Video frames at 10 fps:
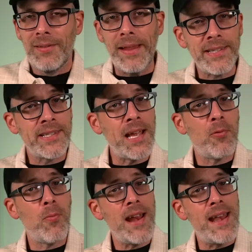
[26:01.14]
Let's step
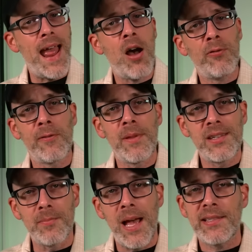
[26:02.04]
away now from the
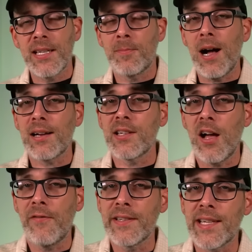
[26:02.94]
domestic box
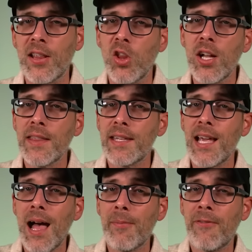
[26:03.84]
office and look at the
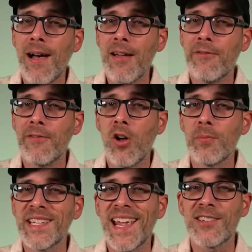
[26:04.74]
top five
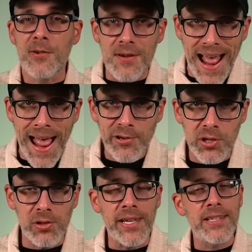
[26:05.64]
films
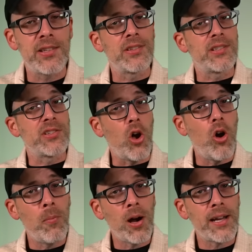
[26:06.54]
internationally. So, this is
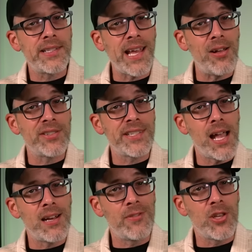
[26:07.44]
all markets
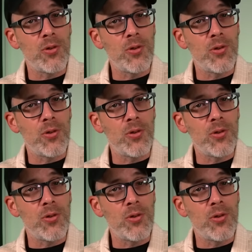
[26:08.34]
outside of the